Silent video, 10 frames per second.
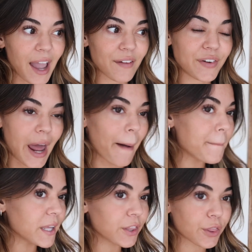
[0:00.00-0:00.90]
I have
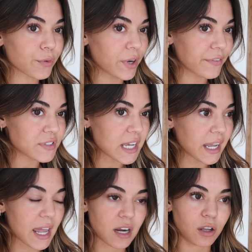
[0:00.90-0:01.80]
not been
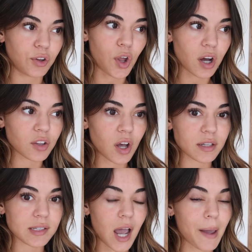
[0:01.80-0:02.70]
thrifting in a long,
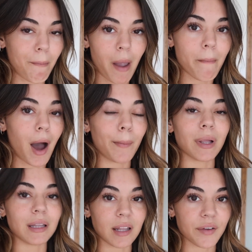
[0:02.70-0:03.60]
long time. My
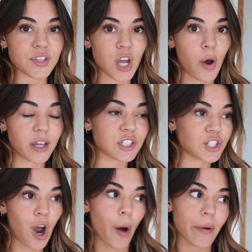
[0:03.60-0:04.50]
mom loves going
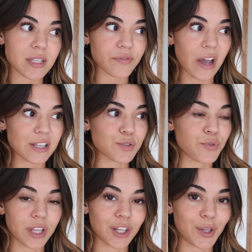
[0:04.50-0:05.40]
and she always finds
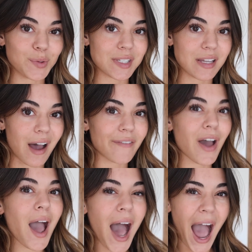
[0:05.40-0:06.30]
really cute stuff.
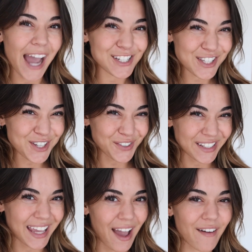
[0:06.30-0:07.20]
I just don't
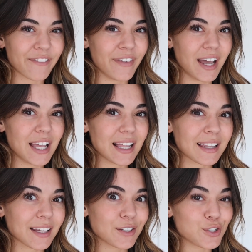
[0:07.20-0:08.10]
really have
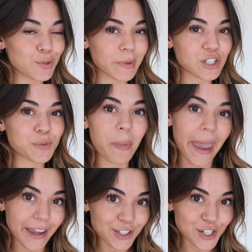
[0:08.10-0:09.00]
like too much
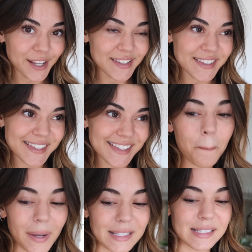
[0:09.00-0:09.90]
patience.
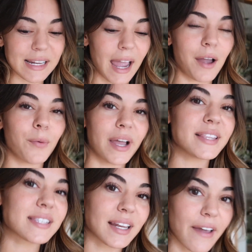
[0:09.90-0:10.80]
But today I
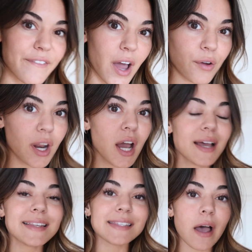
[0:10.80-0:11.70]
went and I found
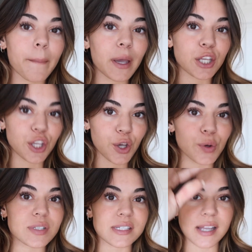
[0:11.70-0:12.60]
some
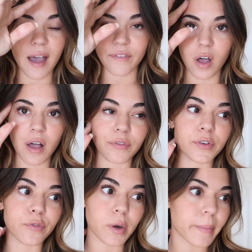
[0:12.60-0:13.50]
cute stuff all
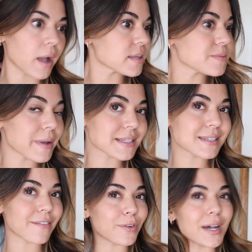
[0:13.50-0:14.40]
for four bucks my stuff